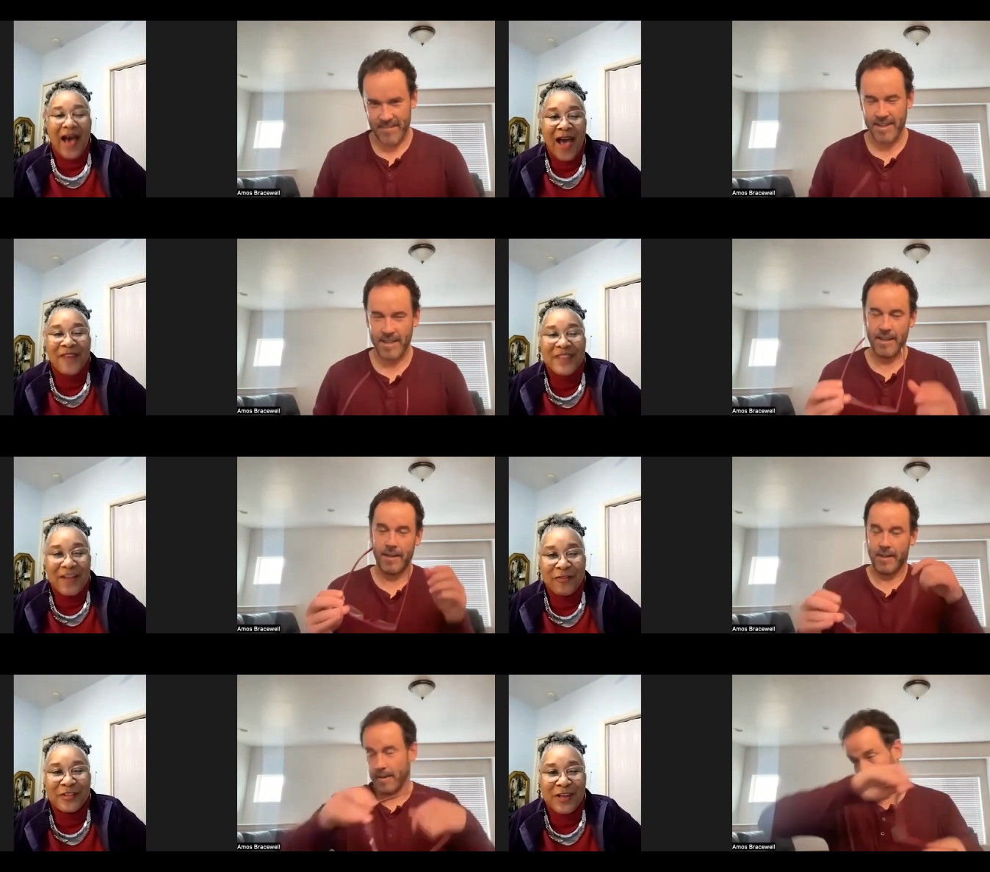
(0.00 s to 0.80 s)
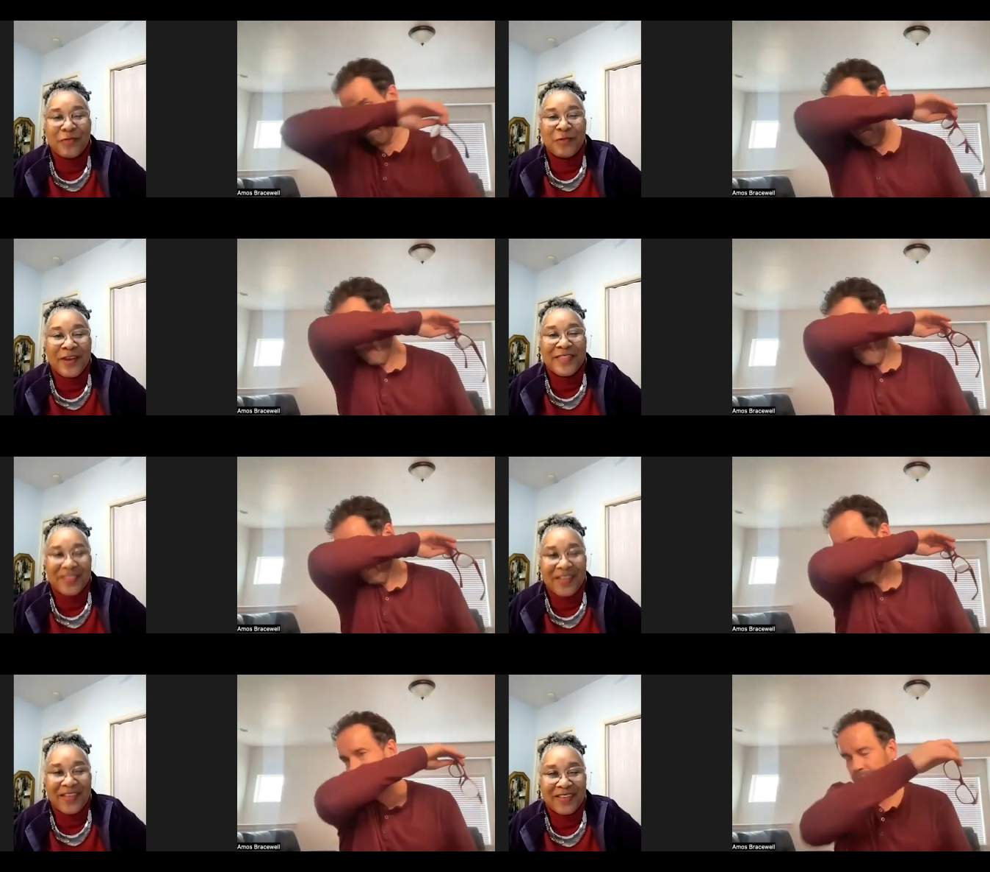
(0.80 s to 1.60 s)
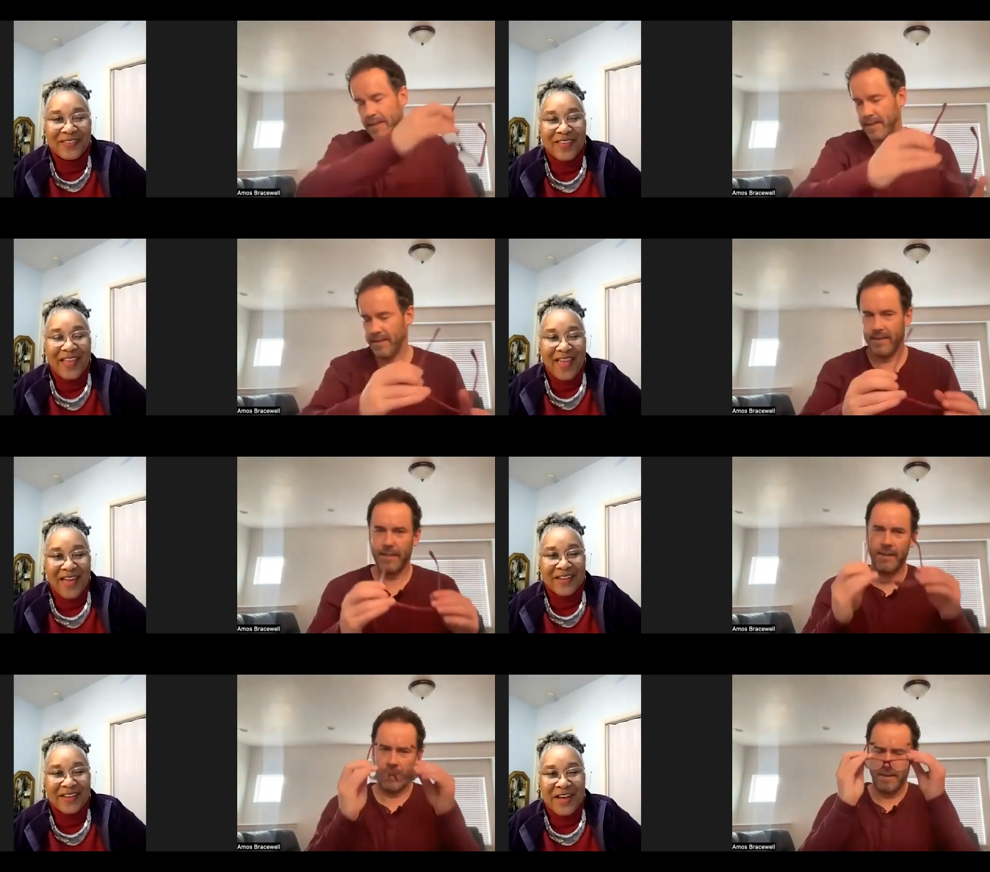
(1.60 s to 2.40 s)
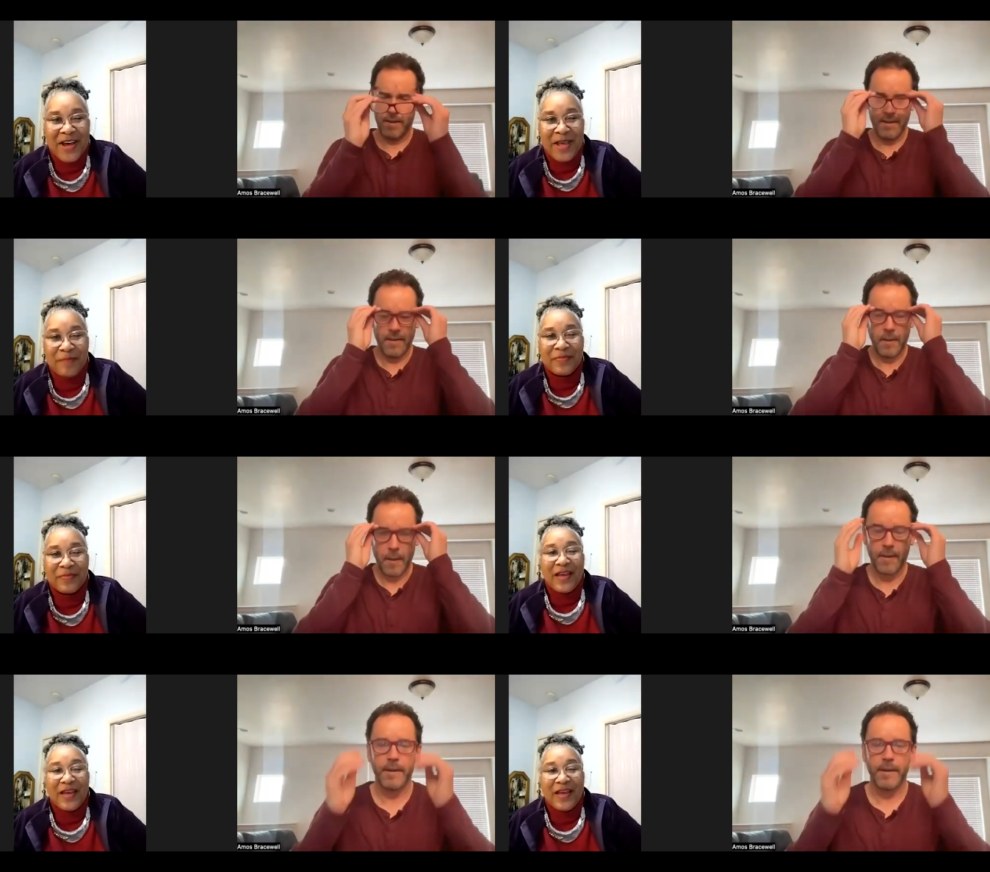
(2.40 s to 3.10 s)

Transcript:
Speaker 1: I've never done one thing at a time.